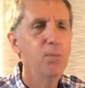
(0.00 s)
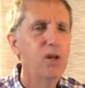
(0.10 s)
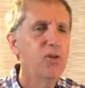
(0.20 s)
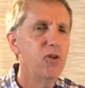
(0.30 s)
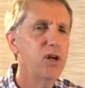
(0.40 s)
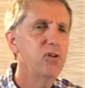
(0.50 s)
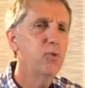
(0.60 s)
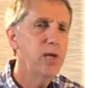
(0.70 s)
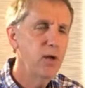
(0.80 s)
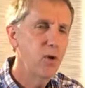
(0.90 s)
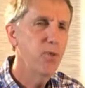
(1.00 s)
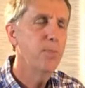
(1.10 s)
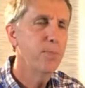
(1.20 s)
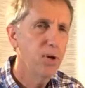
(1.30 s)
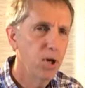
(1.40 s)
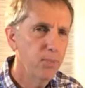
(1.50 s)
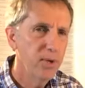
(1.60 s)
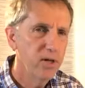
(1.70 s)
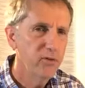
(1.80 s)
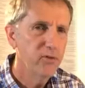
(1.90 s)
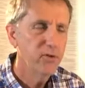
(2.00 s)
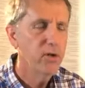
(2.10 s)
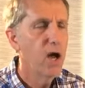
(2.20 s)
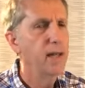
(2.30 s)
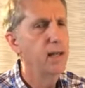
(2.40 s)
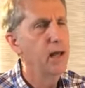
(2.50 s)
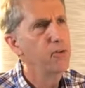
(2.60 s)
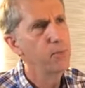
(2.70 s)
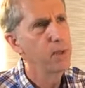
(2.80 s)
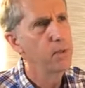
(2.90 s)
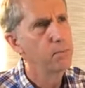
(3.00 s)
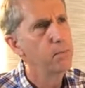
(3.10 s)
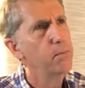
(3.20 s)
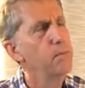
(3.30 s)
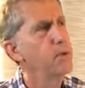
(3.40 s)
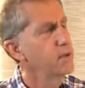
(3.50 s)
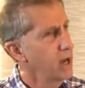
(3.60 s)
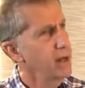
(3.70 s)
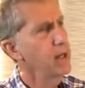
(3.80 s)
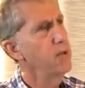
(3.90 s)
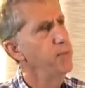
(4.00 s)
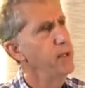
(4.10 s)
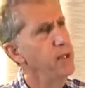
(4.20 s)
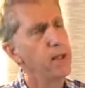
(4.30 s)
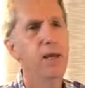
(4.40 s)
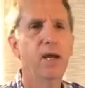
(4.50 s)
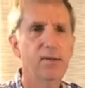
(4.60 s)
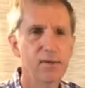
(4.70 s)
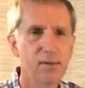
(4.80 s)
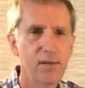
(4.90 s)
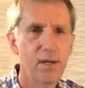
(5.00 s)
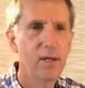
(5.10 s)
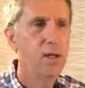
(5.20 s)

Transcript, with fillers: But as long as we know the purpose, God loves me. Does God love me? Yes.